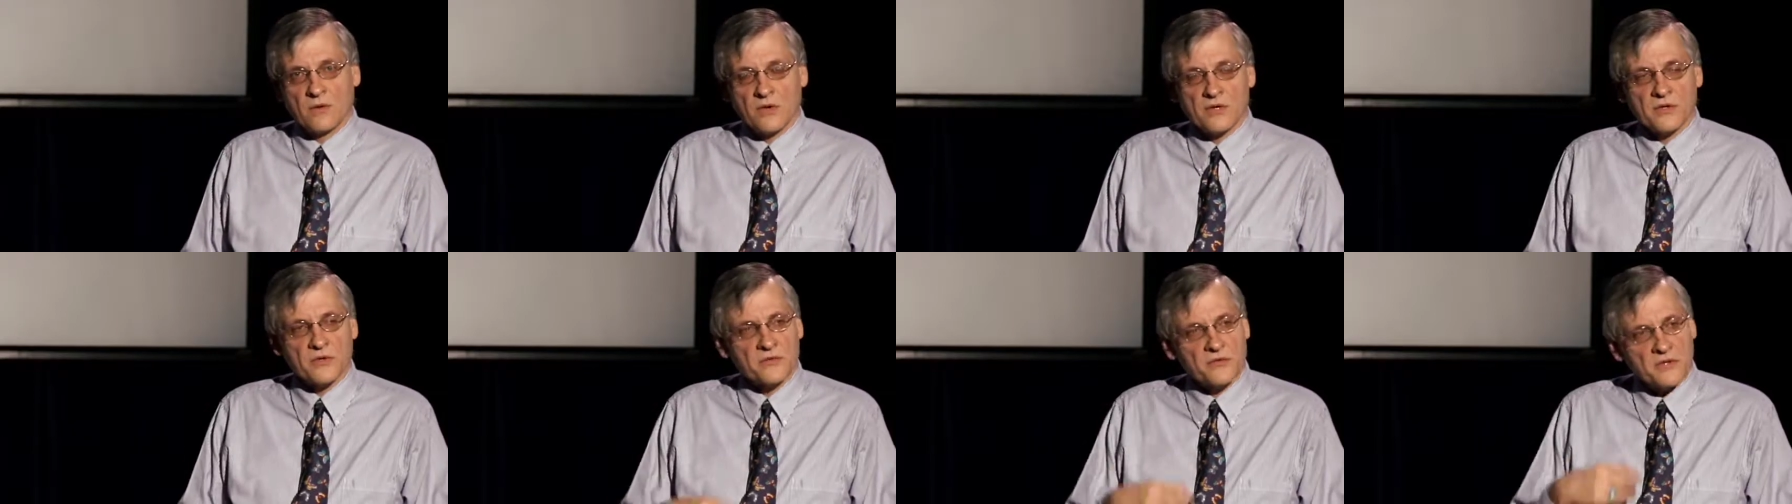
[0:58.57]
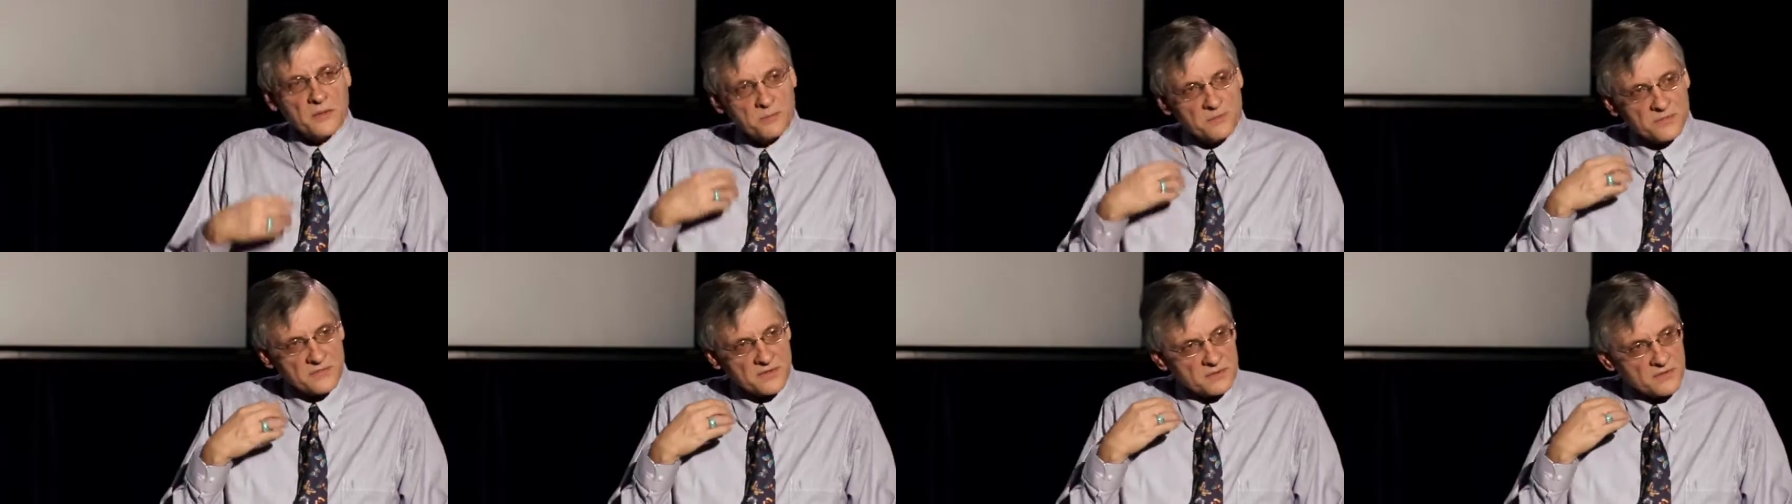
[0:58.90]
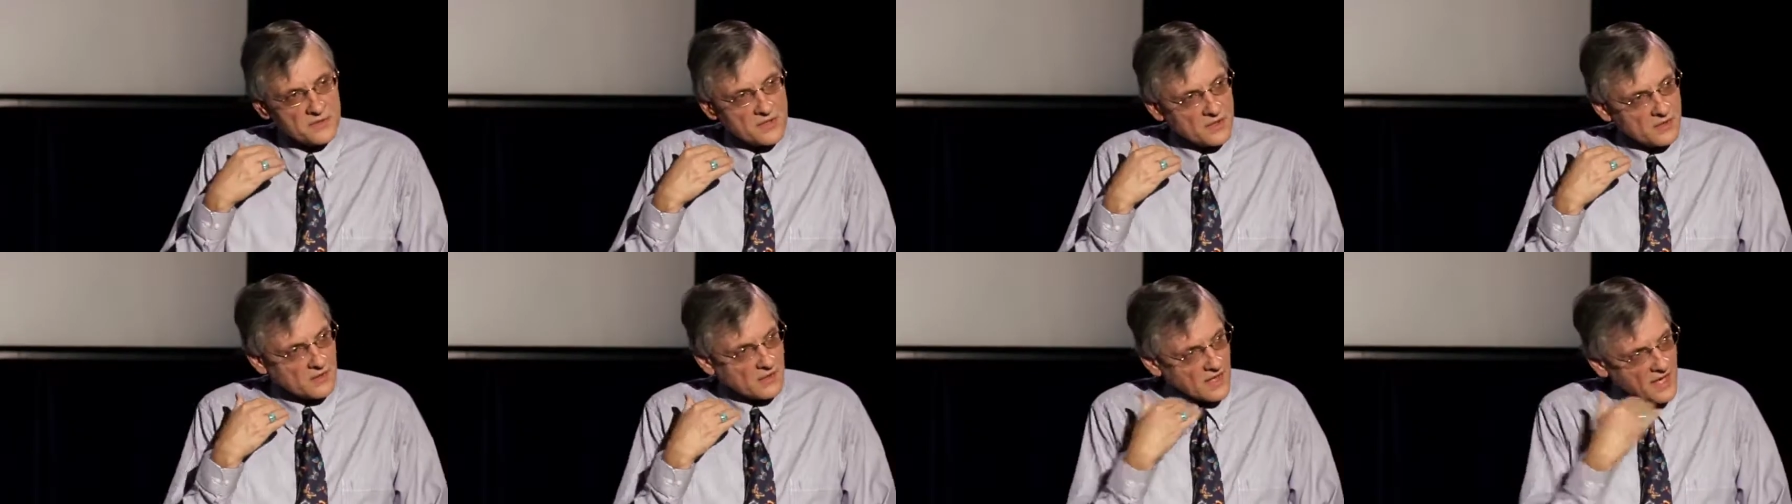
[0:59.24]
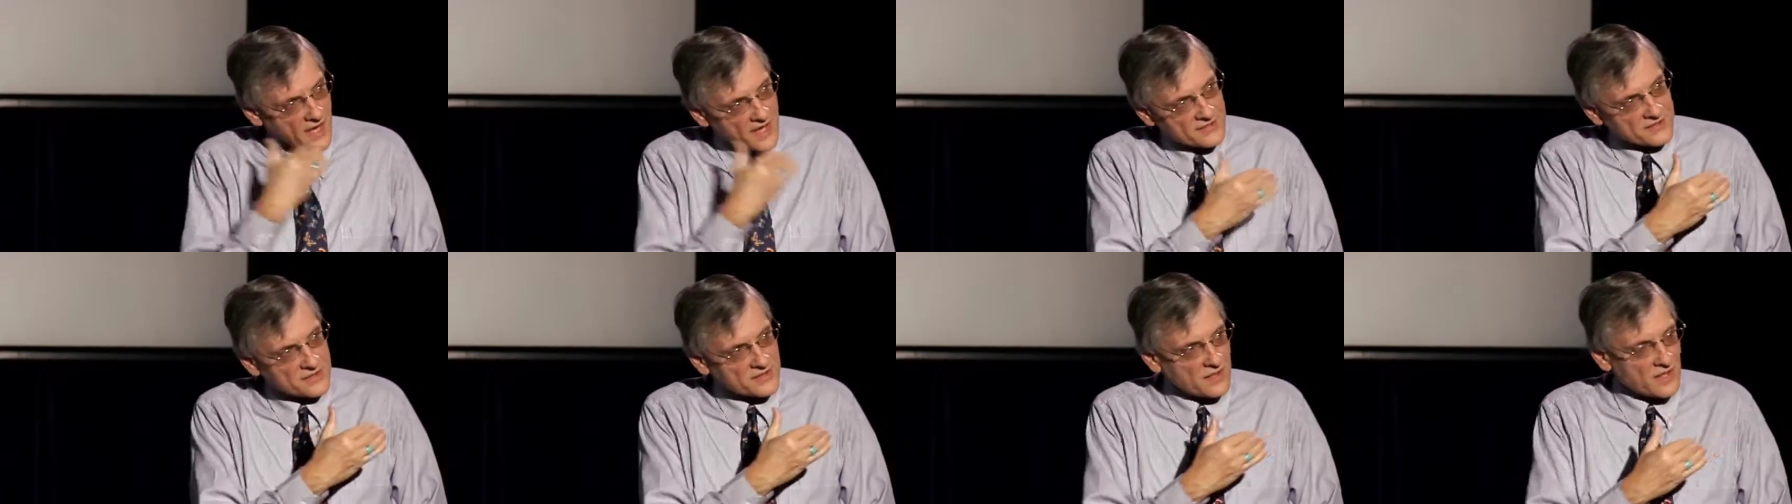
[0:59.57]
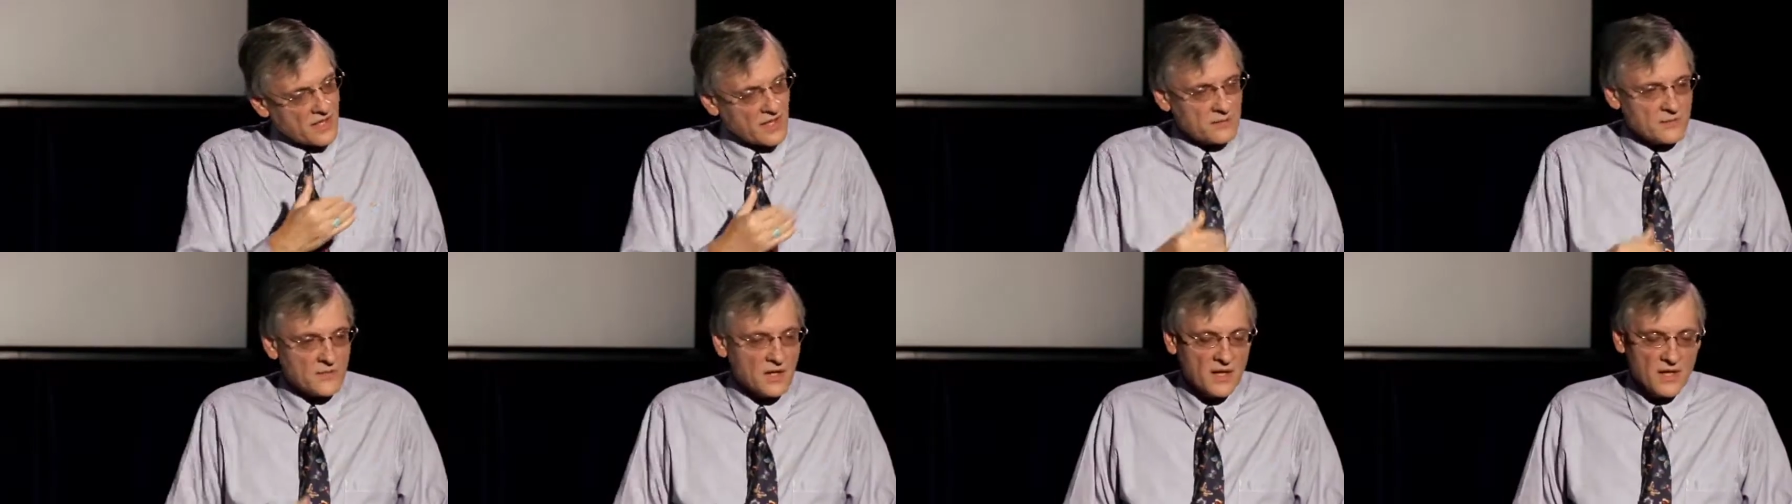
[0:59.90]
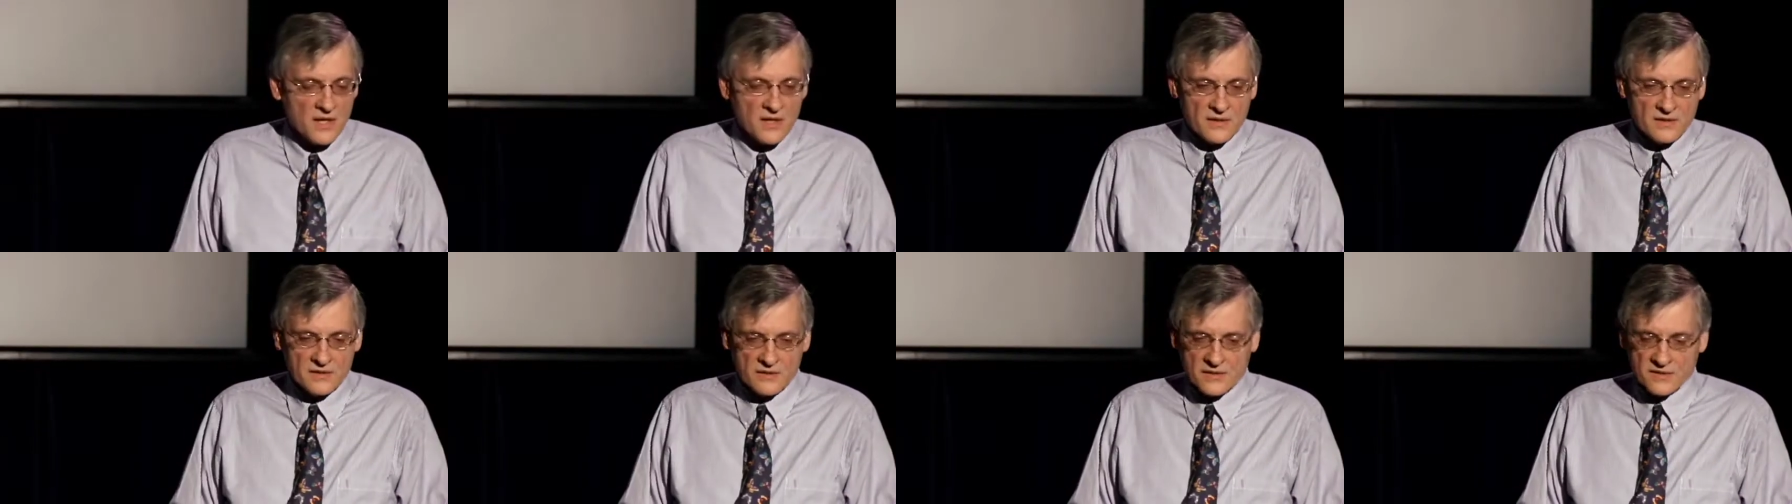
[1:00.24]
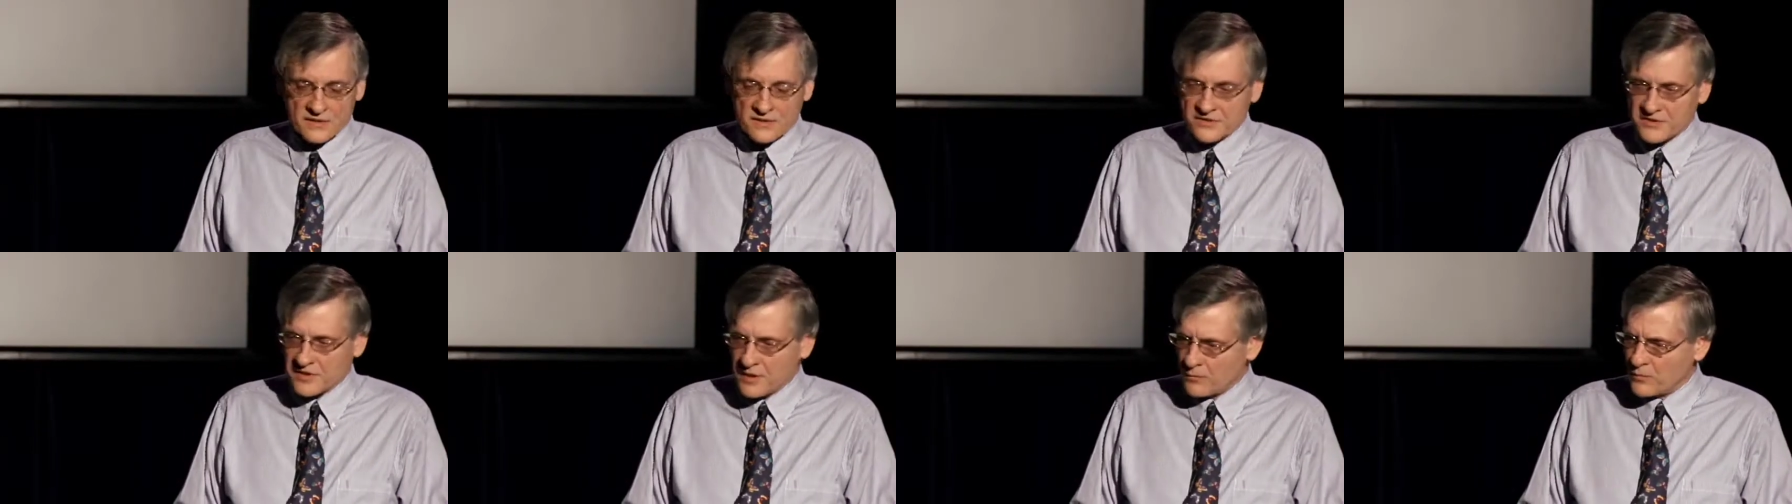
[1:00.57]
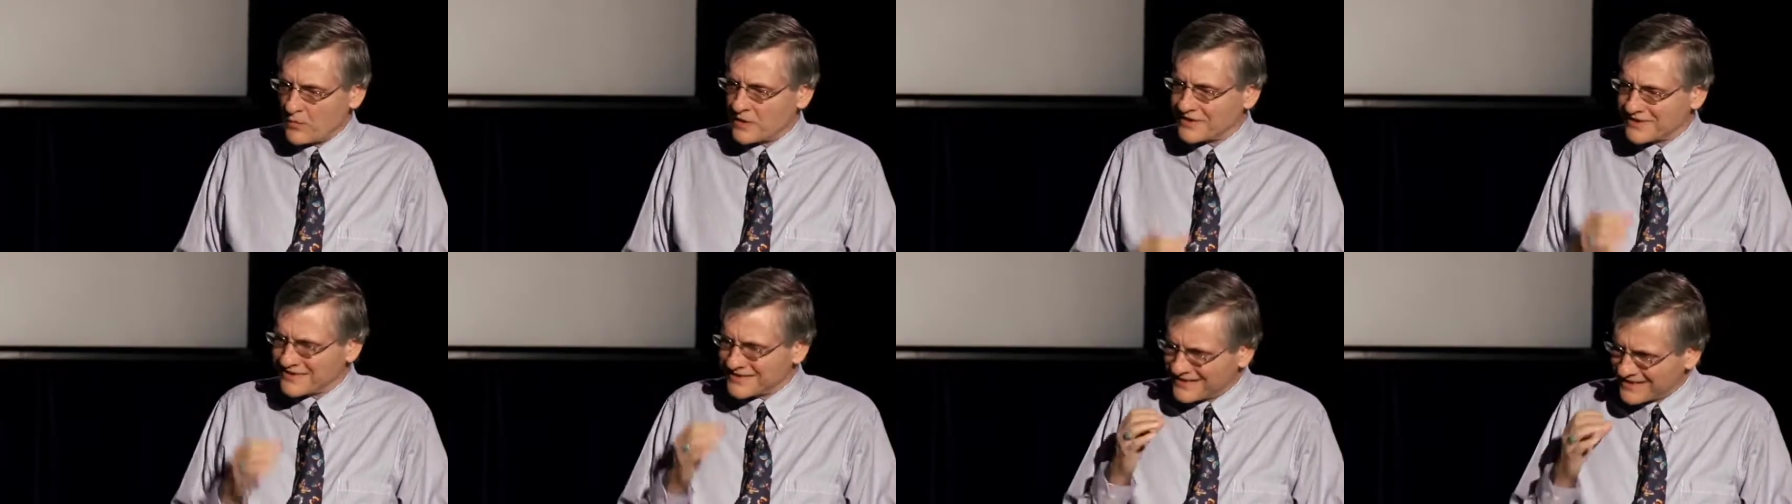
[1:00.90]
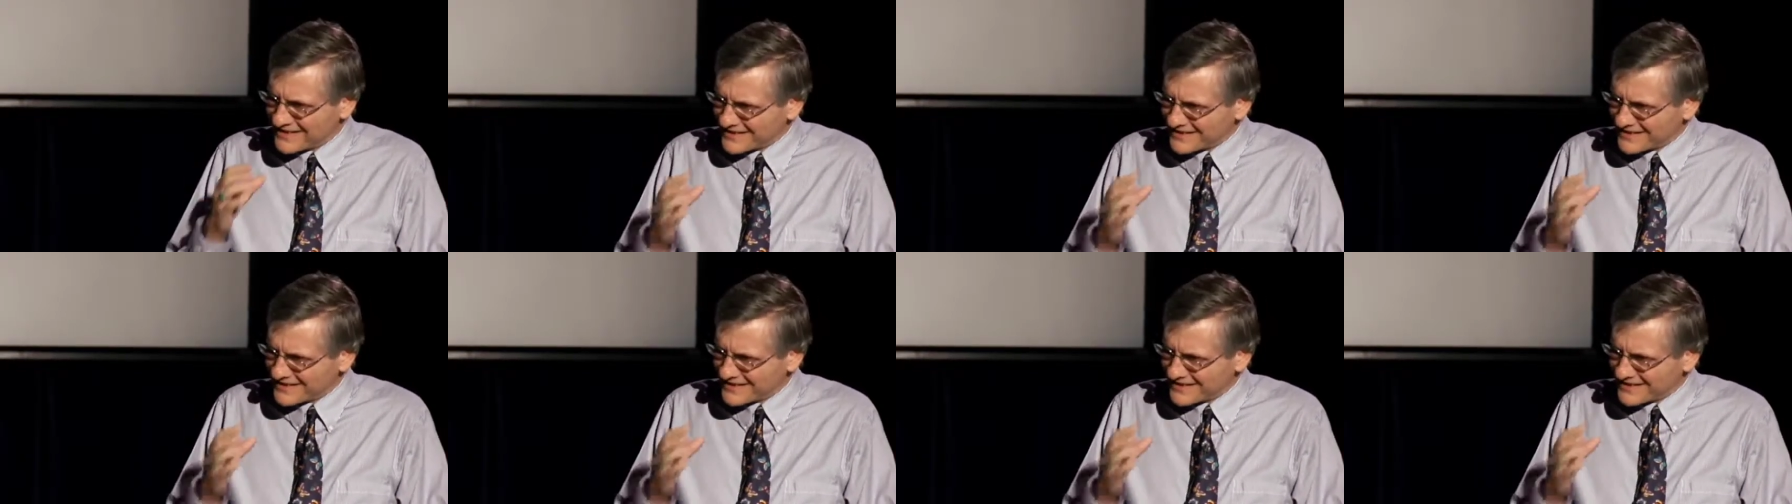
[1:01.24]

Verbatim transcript: or you think to the last time that someone